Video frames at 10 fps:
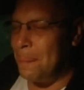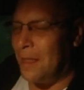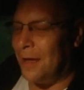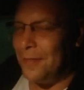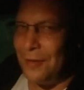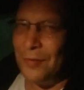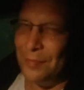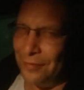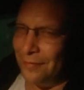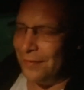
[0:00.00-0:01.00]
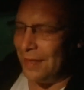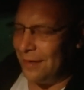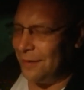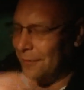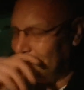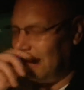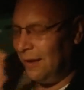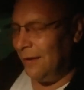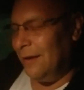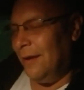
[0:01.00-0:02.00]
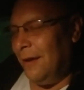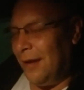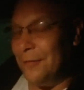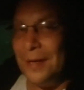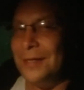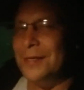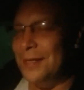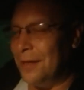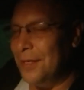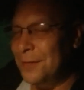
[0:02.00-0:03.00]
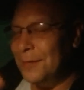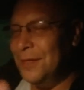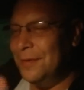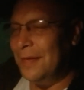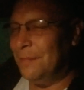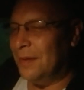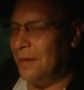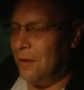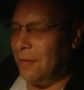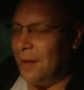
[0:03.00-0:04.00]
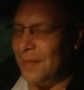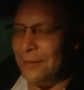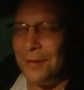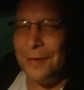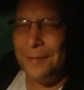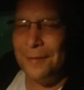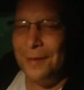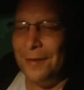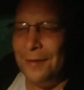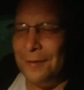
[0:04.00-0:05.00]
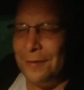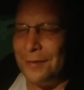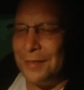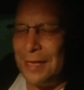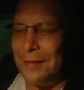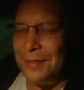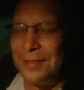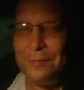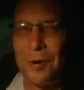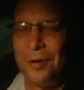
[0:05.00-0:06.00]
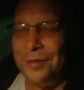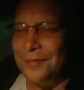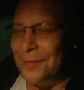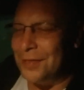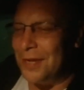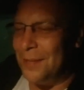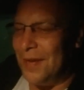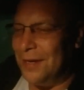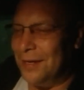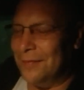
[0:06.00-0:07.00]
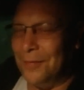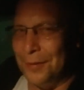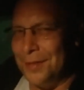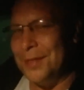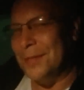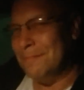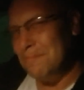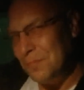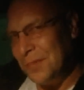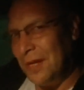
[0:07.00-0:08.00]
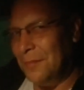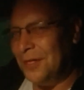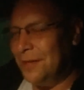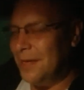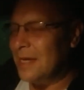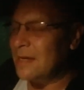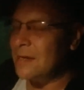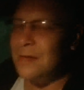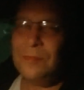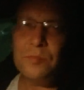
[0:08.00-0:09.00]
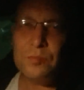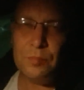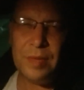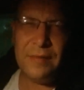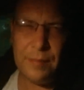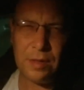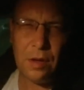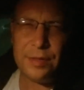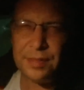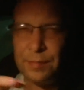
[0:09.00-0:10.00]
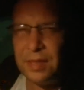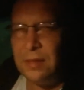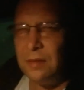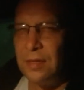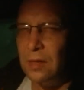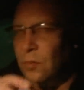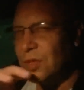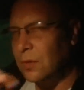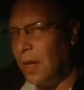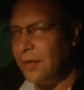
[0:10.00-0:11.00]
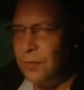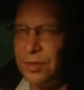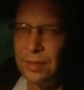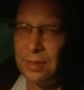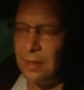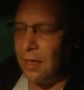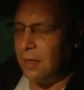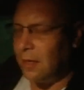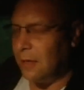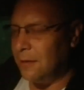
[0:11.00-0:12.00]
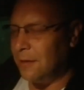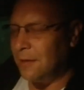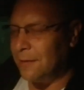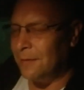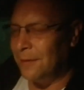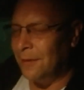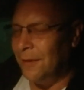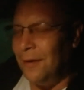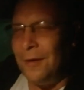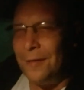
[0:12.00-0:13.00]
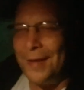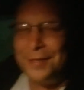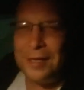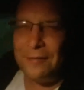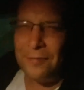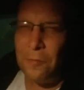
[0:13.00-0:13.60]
I think we've proven that here. Anyways, tell us what you think below. I mean, see, this is Mario's first time editing for us. So tell him what you think. Give him an honest opinion. Tell him what you liked, what you didn't like. And thanks again for